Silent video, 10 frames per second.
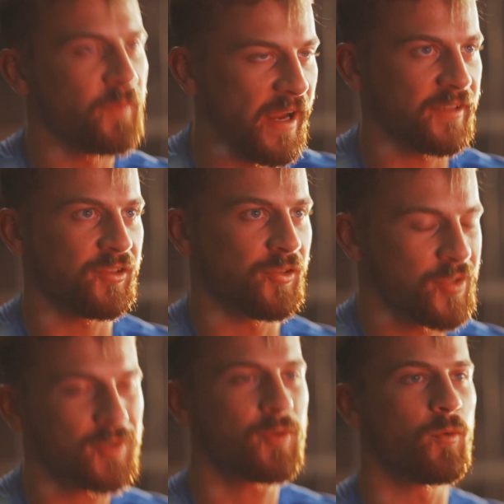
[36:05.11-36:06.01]
factor
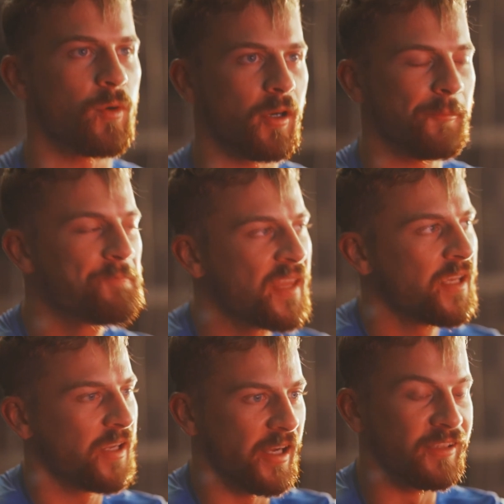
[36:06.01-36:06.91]
score
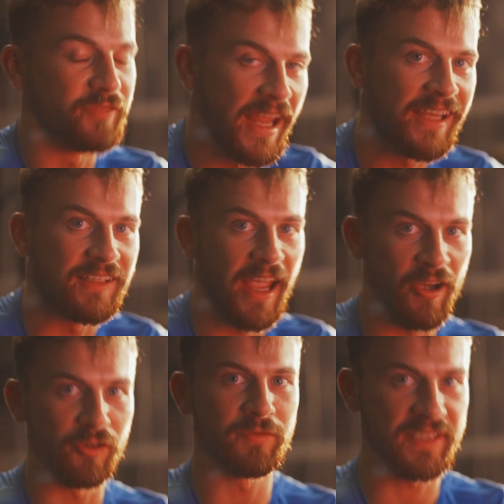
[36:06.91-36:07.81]
of eight
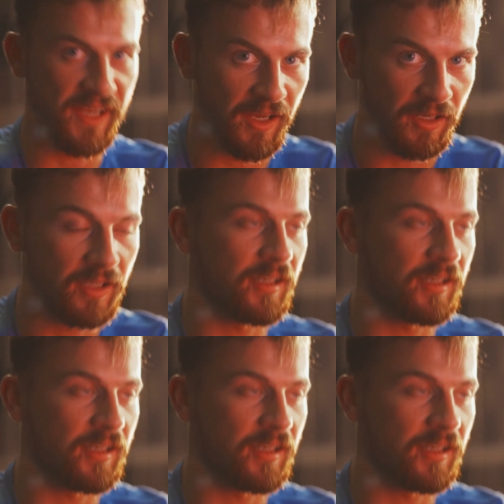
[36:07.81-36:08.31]
out of ten.